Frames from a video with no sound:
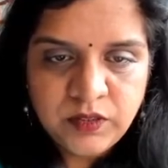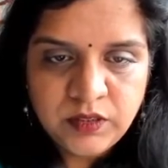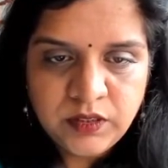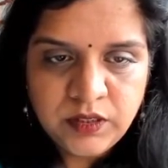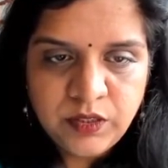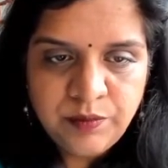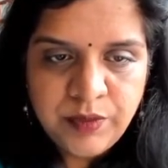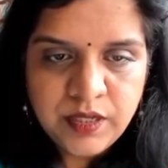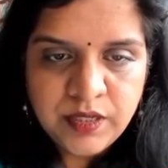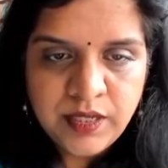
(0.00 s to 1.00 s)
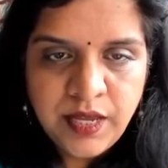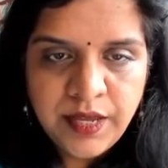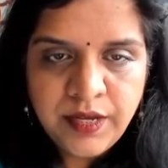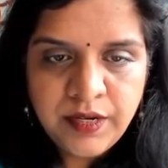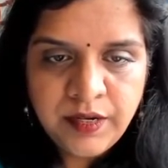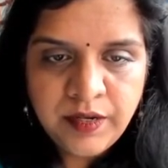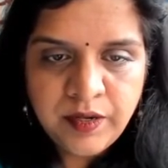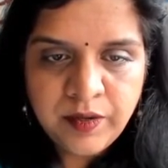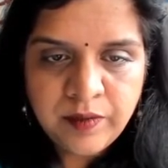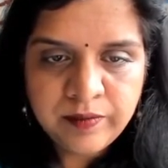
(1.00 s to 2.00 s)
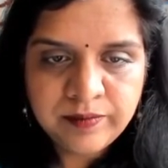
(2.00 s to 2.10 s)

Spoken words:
Just give me a second.